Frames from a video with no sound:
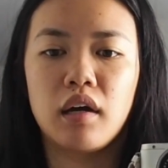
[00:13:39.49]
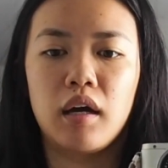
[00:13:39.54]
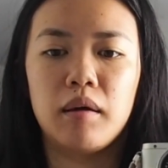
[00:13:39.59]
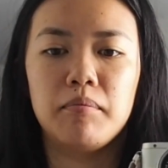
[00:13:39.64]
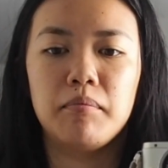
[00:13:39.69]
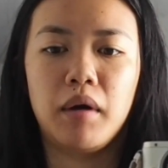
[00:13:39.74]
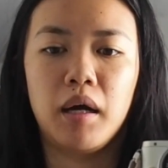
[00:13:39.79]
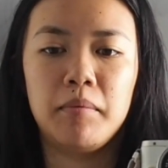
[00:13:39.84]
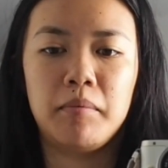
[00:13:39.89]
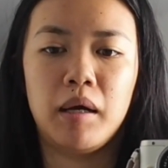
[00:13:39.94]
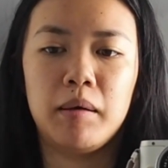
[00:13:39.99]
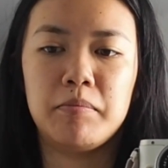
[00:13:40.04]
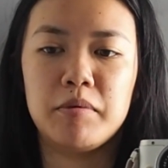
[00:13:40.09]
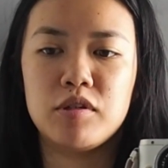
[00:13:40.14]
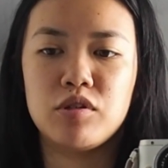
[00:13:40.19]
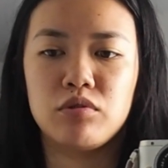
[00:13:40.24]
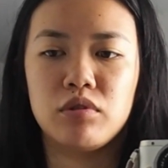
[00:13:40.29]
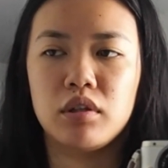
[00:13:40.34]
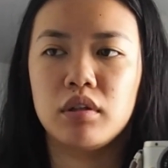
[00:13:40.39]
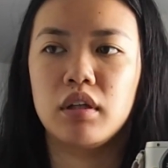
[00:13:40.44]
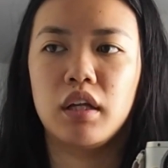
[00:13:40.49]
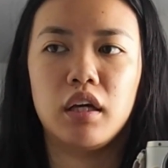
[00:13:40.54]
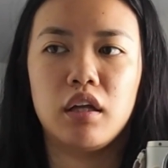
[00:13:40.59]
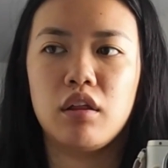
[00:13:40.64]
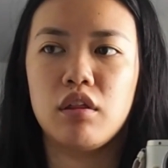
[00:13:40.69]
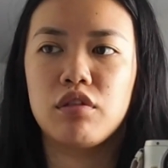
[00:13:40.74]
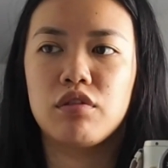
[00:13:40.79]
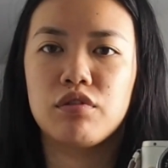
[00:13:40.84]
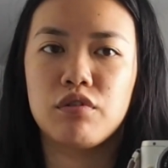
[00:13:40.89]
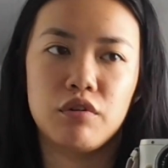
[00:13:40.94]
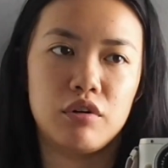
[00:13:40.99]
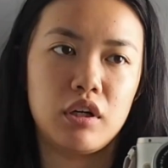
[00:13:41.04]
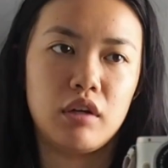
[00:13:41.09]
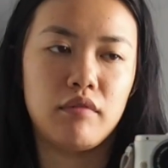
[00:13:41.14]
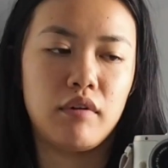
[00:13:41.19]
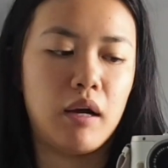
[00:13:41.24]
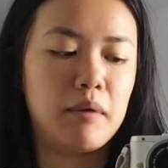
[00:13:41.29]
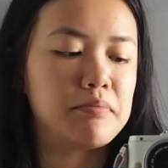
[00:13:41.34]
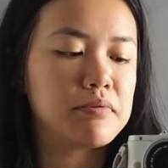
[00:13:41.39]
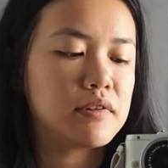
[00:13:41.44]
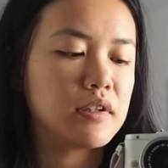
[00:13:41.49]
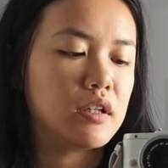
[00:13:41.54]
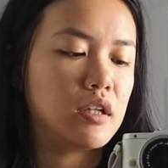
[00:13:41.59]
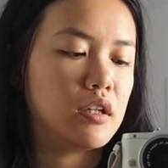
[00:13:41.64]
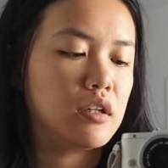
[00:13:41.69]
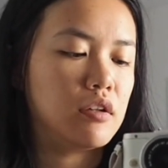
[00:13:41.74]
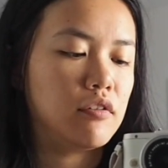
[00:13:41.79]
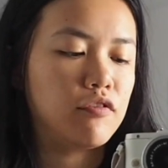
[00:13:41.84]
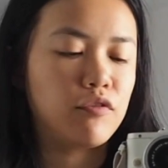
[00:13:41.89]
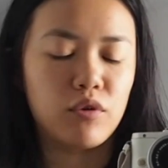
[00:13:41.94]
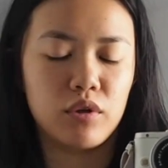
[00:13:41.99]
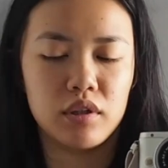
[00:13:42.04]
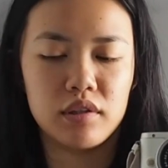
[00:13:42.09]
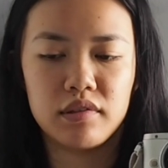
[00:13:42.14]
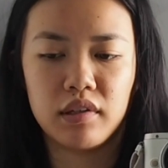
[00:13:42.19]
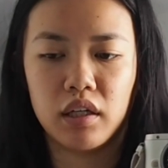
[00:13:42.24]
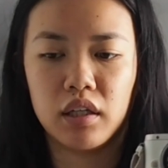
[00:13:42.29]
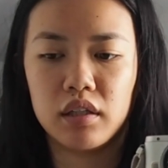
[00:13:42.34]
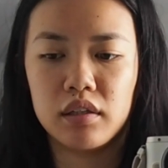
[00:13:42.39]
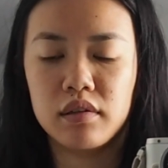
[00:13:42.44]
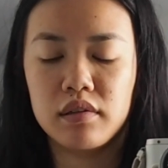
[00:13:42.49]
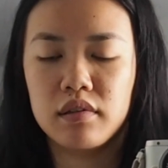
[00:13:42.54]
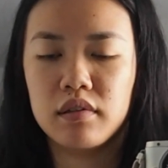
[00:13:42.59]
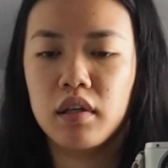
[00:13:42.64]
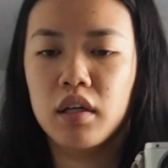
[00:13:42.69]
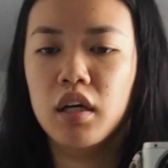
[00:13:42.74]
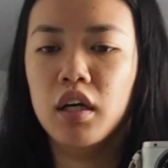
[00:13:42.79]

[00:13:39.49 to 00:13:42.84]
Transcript: I might be doing like 30 reps in 40 seconds.